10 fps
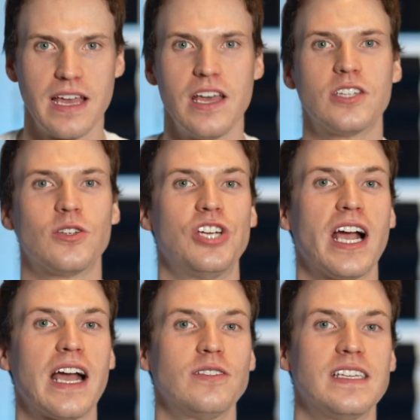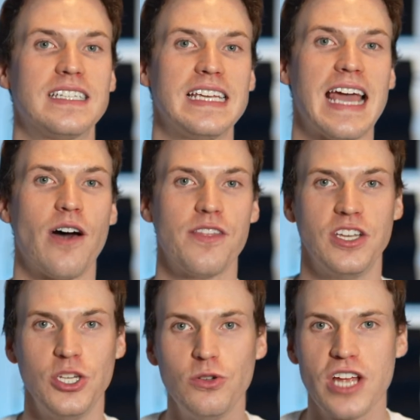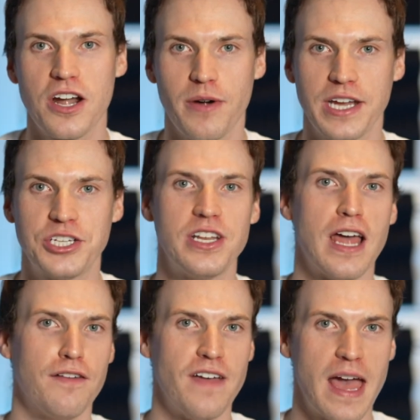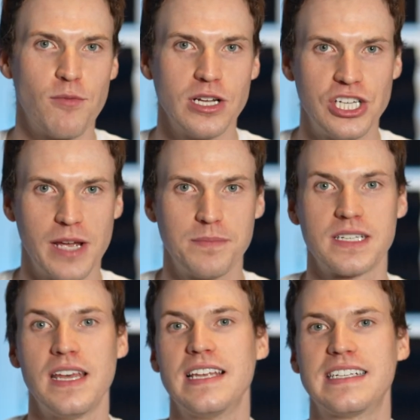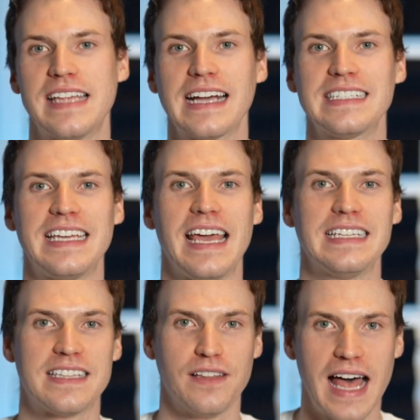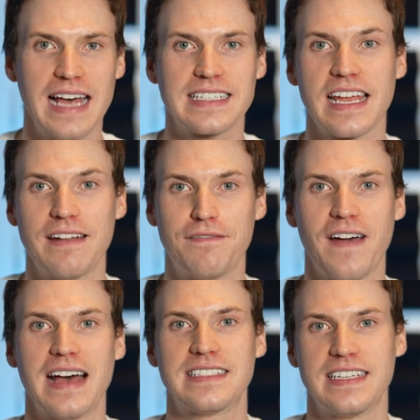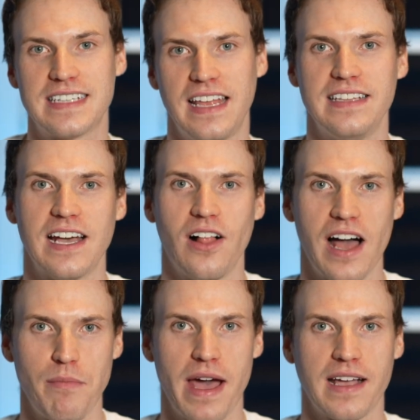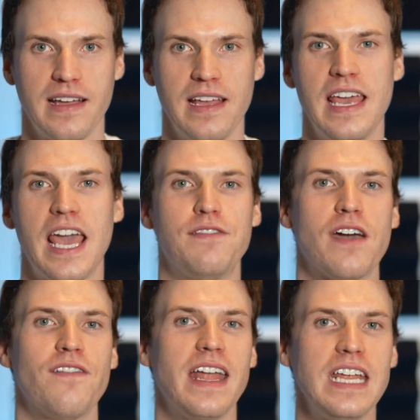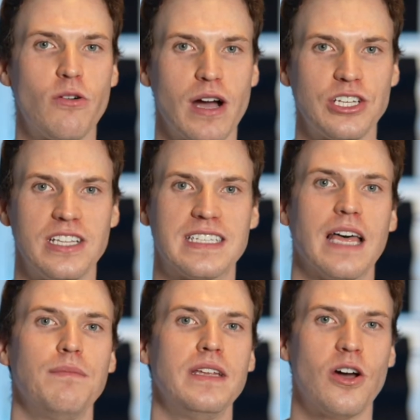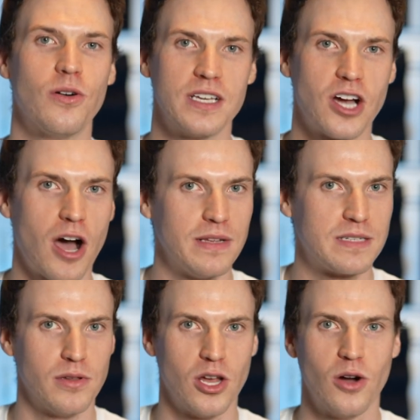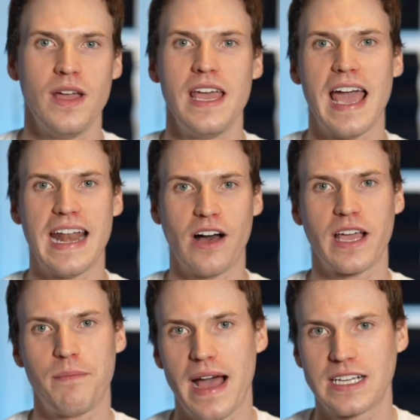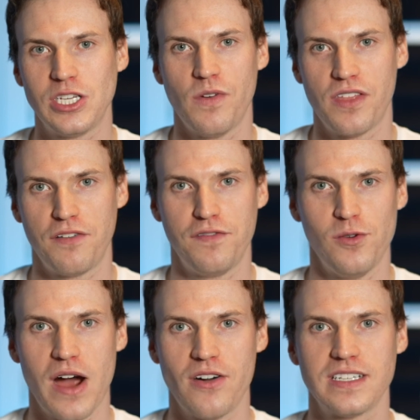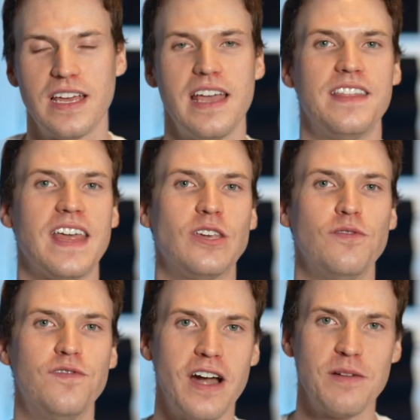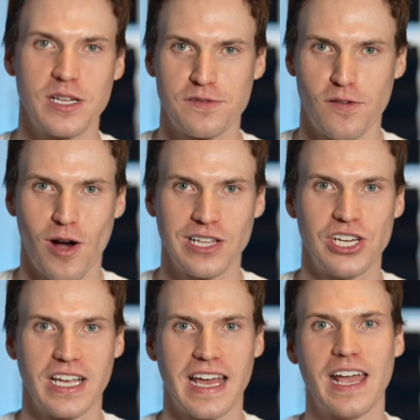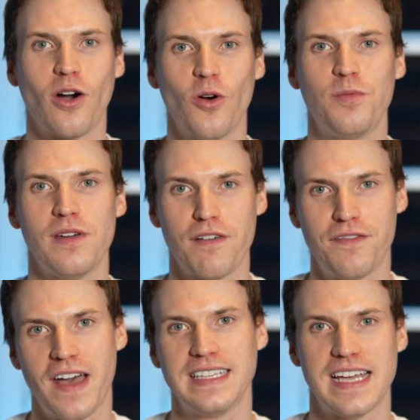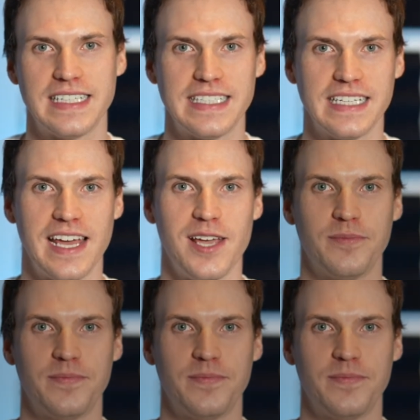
so check out to see how the new generation of M1 chips stacks against the last and fastest Intel iMac. If you have any questions, let me know in the comments below and I'll get back to you within a few hours. Thank you very much for watching and I hope you have a fantastic day.